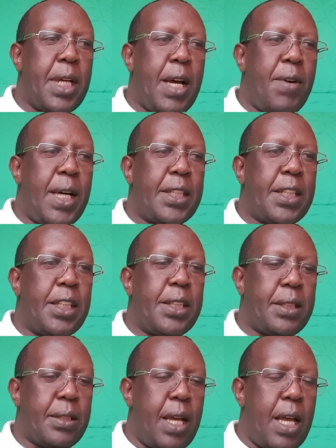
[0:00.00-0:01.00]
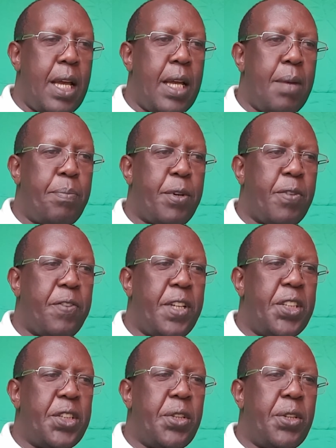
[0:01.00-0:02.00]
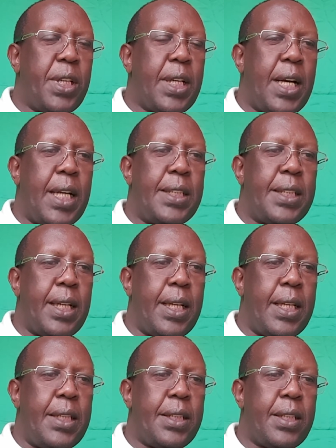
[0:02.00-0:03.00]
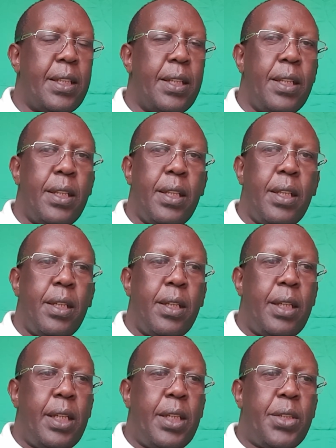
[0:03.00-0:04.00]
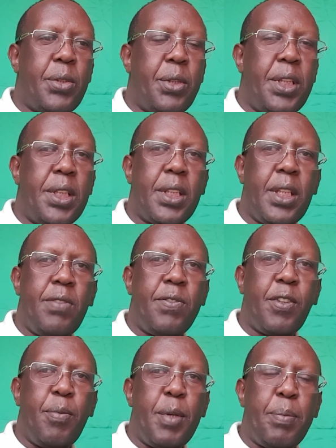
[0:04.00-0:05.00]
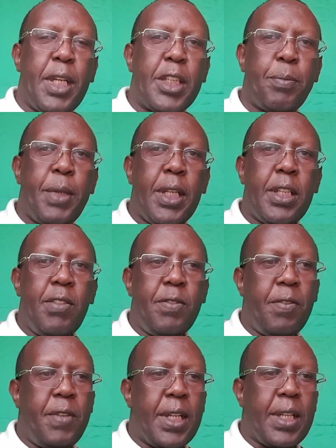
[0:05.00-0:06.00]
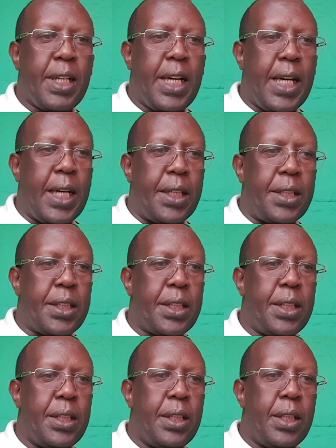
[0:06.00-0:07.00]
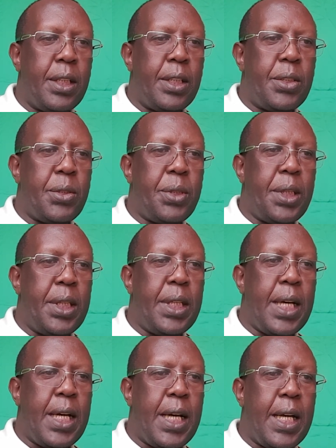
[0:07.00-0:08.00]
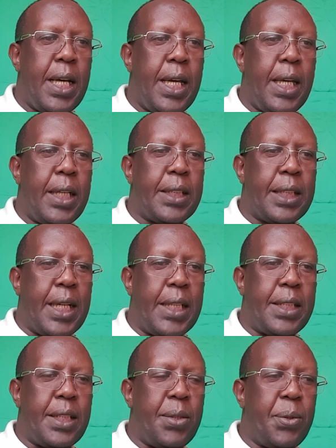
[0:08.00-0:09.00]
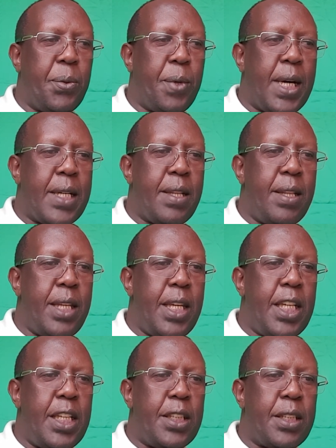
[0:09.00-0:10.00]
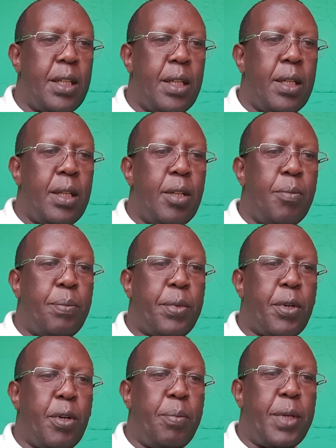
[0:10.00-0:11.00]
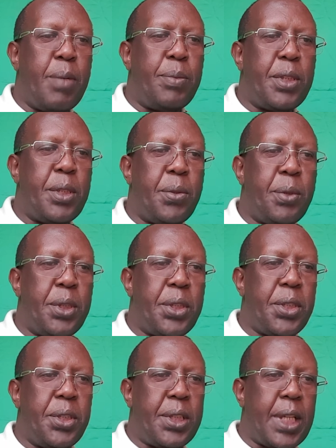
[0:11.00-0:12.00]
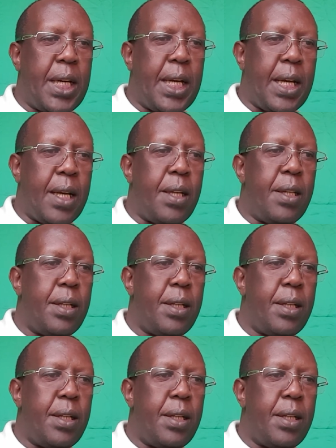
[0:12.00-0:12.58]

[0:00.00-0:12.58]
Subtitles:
ours as professional counselors, is to listen from the perspective of the client to hear exactly what these problem situations are.